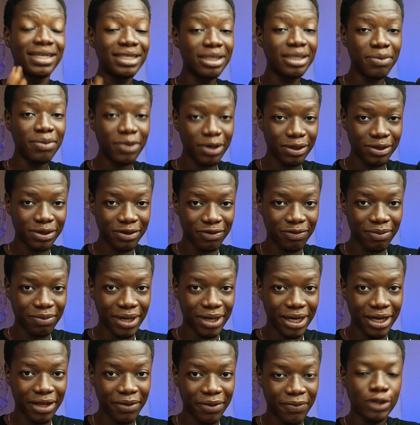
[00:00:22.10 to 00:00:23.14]
this amount of
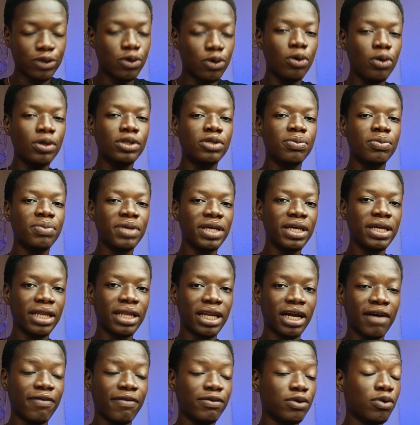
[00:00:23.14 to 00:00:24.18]
money is going to be
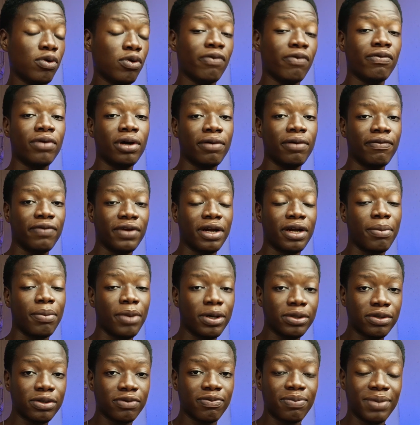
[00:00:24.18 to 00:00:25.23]
enough to cover up for the
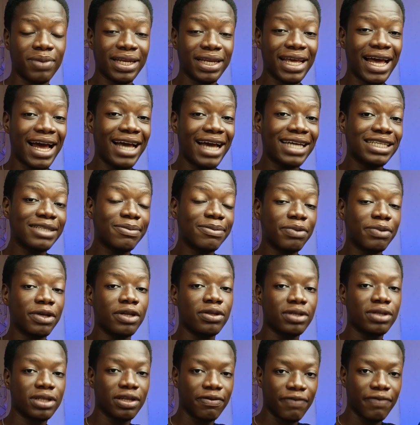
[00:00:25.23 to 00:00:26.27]
amount of money I
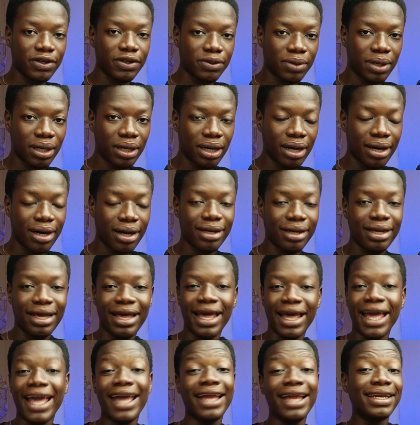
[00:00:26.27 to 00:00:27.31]
spent on the virtual card,
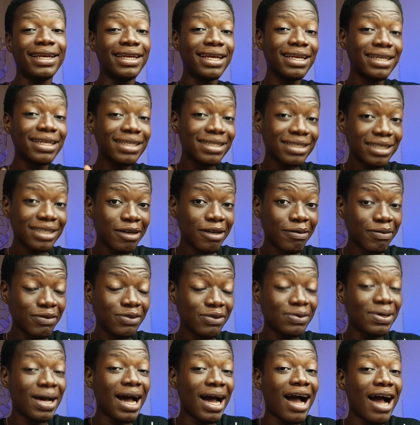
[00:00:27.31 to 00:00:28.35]
and then some
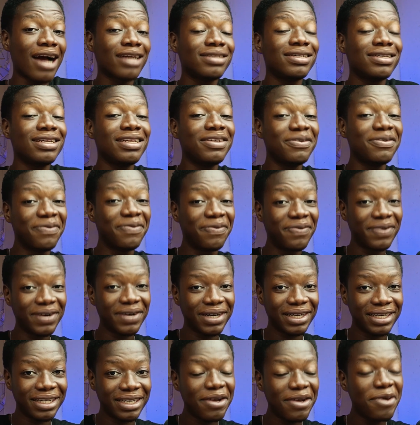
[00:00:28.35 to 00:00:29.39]
to actually
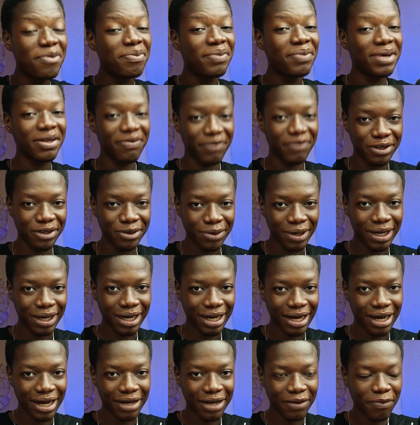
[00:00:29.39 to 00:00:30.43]
fund my virtual
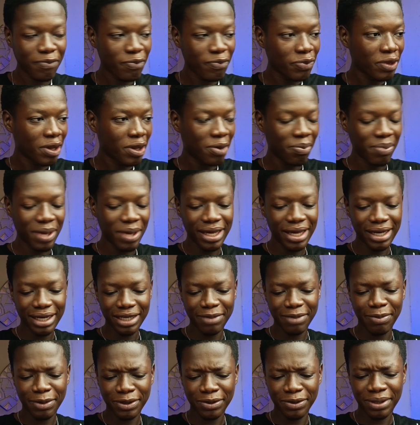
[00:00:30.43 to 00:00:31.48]
card, making
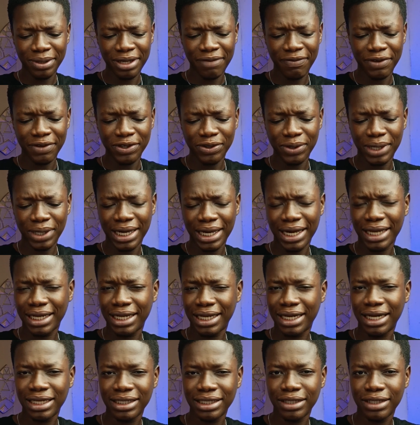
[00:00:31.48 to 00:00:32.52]
this particular virtual card
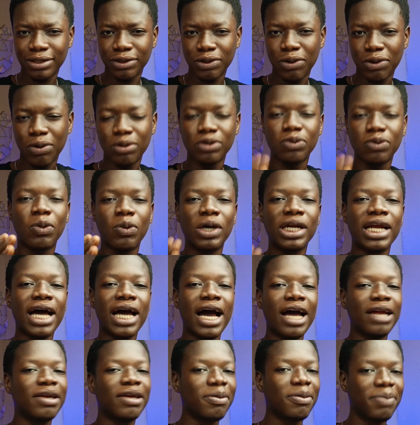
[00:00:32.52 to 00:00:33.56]
that I just got
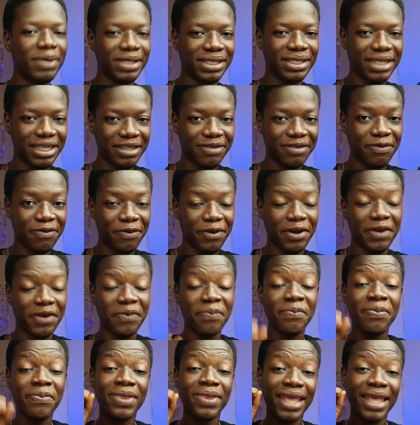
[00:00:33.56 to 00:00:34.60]
100% free.
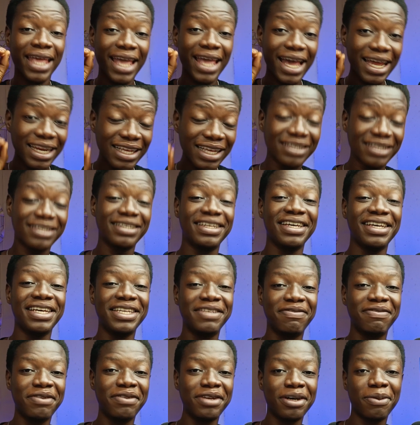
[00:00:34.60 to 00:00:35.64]
And in
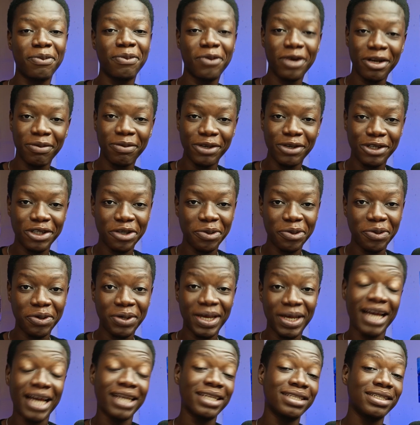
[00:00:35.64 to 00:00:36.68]
today's video, I'm going to be showing
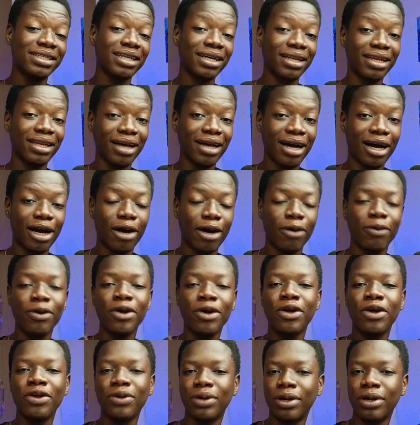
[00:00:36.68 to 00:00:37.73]
you exactly how
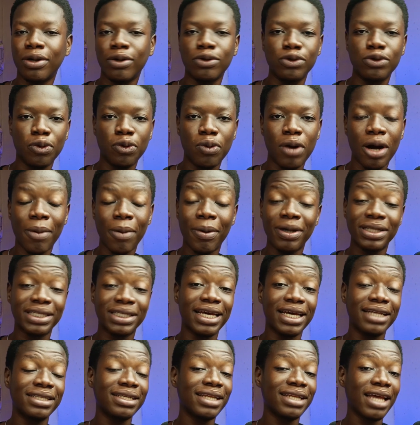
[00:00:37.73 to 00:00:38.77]
you can also go about
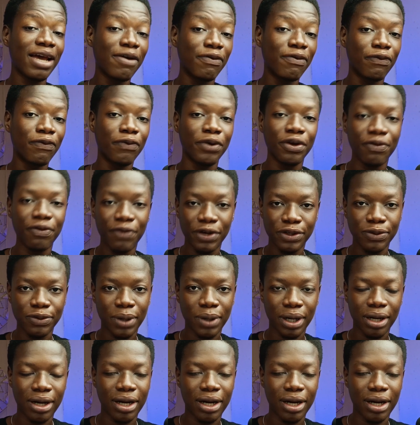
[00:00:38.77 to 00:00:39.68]
getting a free virtual